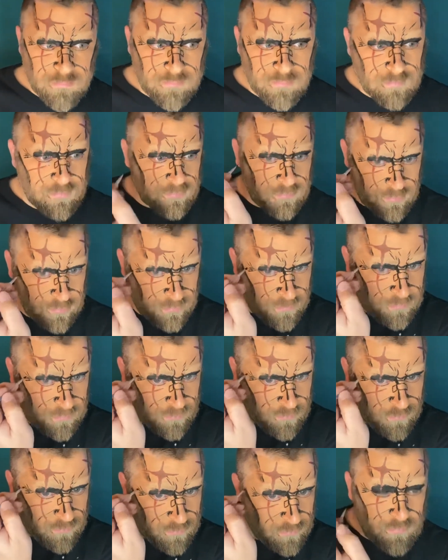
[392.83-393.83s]
crow's
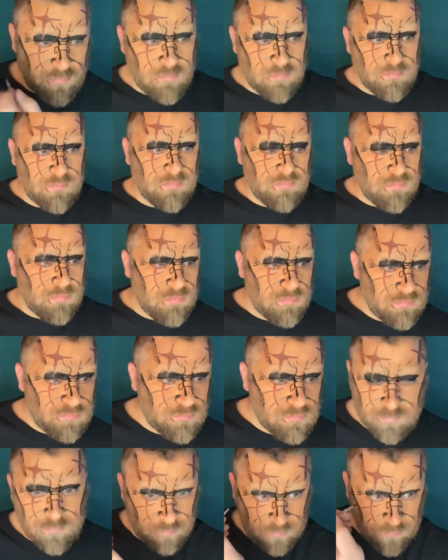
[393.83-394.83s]
feet on the side of
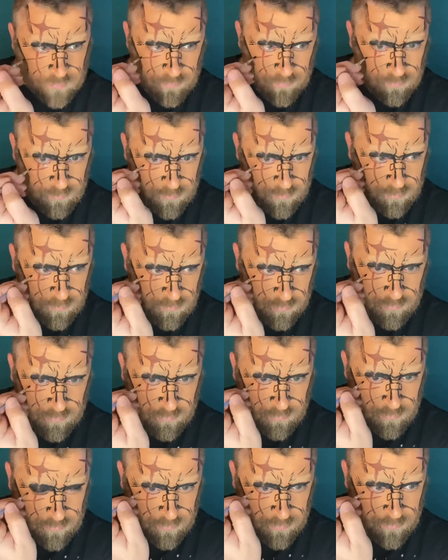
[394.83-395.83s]
the eye, because he
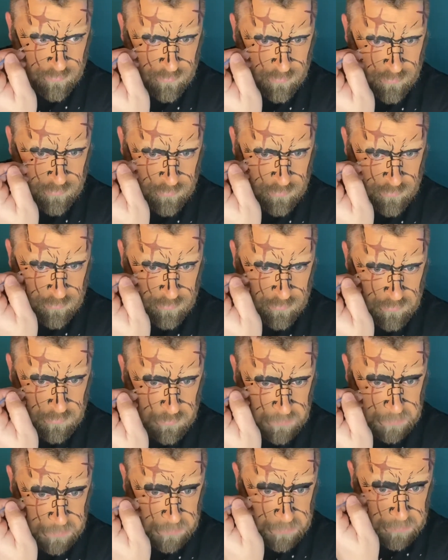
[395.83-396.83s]
has some really
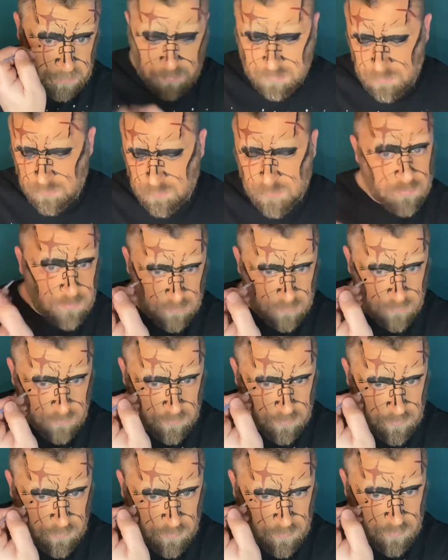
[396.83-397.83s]
strong crow's feet
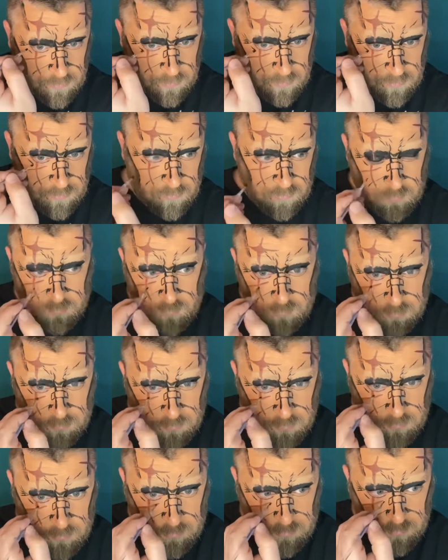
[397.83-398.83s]
on the side of the eye.
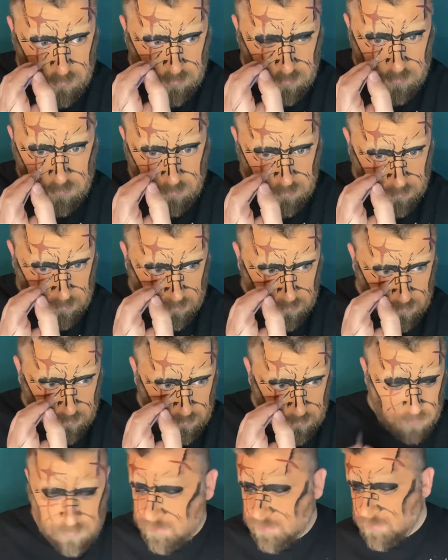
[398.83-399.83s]
We don't really see the
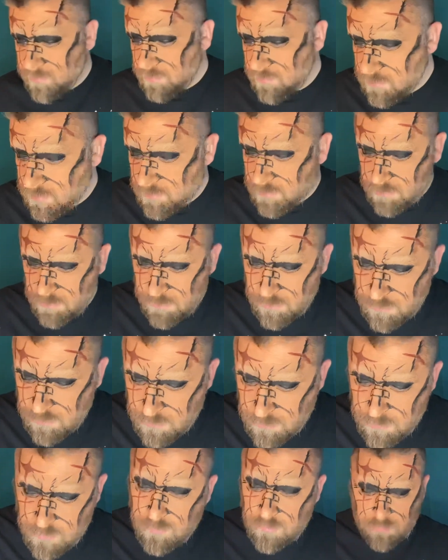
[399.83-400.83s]
other side
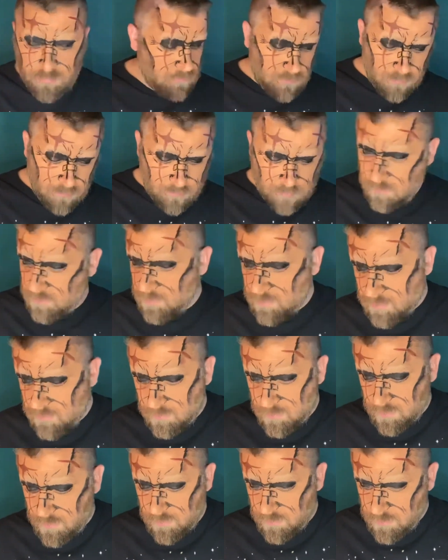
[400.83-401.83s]
because it's
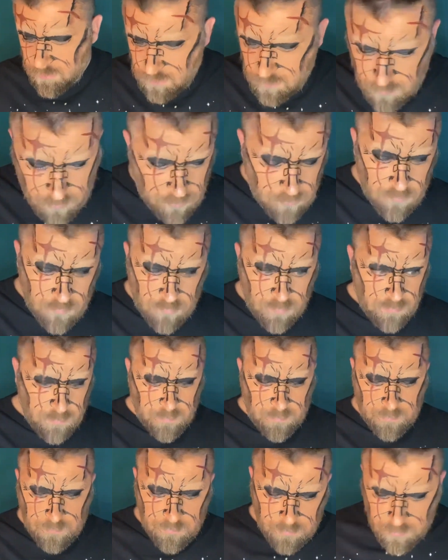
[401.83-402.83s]
mostly in shadow,
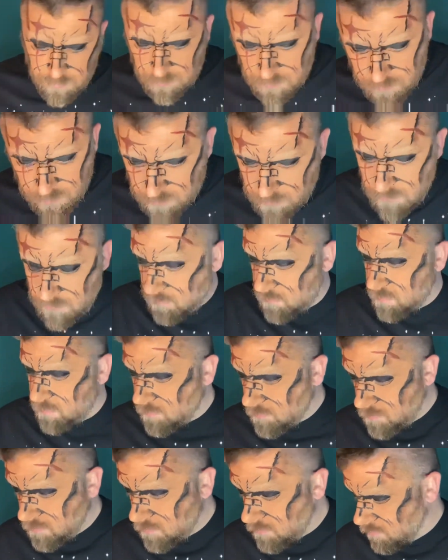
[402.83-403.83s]
so I want to make sure
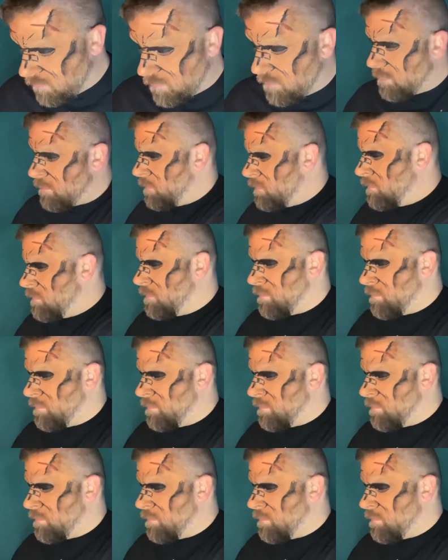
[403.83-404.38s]
that that part